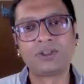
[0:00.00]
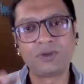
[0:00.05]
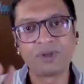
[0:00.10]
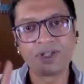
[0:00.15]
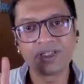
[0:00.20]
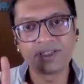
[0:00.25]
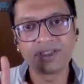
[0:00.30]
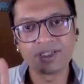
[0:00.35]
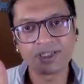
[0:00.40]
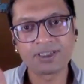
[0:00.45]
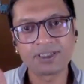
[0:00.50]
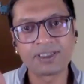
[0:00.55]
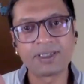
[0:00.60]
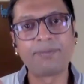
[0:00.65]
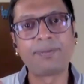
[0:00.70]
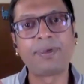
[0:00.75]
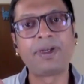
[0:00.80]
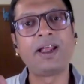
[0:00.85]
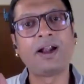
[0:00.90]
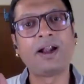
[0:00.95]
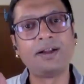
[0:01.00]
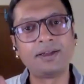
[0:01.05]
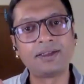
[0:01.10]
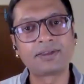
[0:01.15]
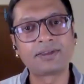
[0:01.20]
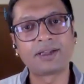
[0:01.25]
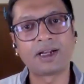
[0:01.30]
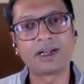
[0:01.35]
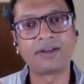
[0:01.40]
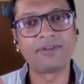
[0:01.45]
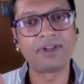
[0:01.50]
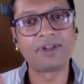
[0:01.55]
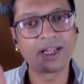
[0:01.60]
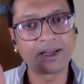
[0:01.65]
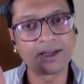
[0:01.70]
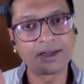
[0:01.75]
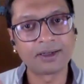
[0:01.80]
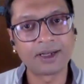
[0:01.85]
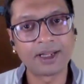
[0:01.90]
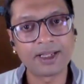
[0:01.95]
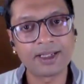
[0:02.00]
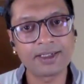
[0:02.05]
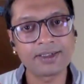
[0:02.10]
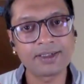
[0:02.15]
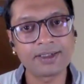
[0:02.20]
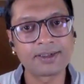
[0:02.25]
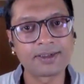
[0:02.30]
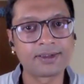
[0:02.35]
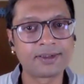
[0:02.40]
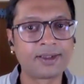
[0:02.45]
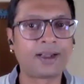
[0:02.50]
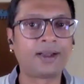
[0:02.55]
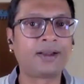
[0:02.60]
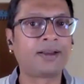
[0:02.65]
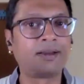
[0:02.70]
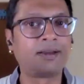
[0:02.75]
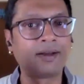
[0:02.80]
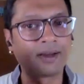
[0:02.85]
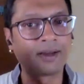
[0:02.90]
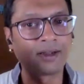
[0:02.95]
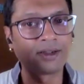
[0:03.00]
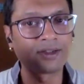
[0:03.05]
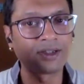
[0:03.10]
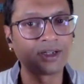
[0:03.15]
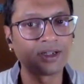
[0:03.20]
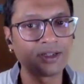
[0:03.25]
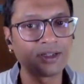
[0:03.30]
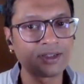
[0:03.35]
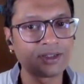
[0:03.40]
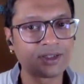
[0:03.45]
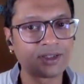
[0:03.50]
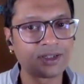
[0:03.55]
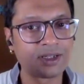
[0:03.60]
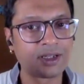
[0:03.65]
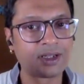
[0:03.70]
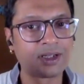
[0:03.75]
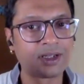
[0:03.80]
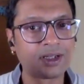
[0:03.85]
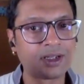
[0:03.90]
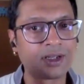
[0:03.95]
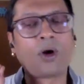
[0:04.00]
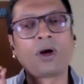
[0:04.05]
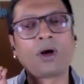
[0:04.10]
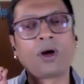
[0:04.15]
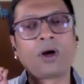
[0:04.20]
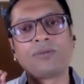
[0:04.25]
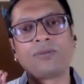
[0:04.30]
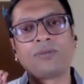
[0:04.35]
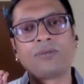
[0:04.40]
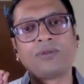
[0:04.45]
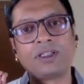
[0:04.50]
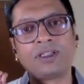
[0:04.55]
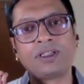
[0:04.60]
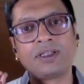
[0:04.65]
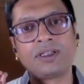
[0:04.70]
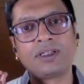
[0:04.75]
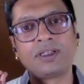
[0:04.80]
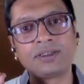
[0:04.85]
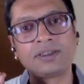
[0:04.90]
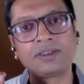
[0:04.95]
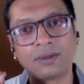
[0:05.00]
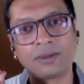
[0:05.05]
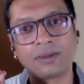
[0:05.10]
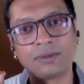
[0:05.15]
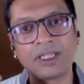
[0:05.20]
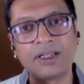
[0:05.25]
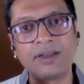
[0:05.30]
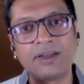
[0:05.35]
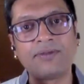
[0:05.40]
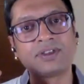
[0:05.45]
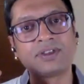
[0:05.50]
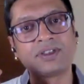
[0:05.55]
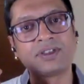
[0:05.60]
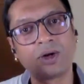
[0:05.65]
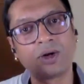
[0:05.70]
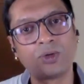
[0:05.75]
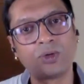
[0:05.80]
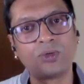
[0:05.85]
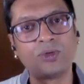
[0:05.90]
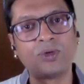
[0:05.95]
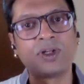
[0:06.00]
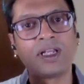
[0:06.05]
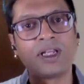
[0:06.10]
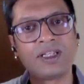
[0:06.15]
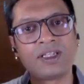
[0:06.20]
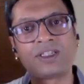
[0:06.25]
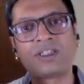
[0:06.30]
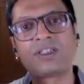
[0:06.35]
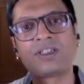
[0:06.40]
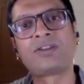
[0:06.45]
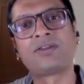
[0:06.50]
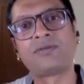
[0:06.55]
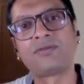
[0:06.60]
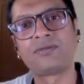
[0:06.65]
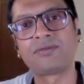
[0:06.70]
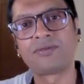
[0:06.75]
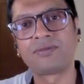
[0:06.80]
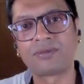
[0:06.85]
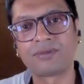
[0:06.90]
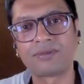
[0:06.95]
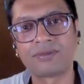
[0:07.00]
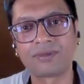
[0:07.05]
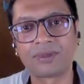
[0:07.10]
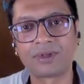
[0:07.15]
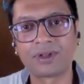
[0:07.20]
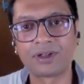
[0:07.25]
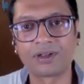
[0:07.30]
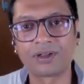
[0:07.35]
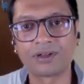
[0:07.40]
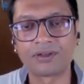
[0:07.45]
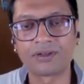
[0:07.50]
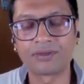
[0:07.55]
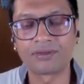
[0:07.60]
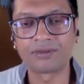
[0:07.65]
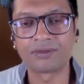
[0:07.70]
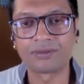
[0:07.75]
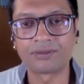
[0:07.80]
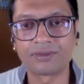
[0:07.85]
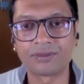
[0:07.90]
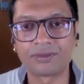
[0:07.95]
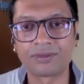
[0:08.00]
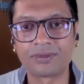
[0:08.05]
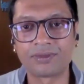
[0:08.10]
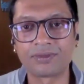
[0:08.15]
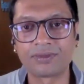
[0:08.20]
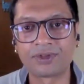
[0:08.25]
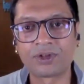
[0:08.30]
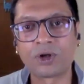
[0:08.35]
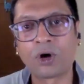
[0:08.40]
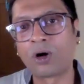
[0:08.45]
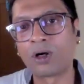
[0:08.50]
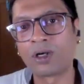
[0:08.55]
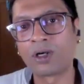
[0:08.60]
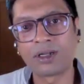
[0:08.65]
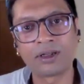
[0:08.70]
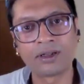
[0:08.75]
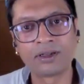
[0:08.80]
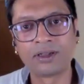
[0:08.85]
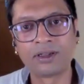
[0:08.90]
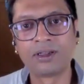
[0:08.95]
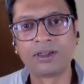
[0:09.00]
So we just simply understand. We recognize that our attention is caught up with something, with sound, its uh, thought,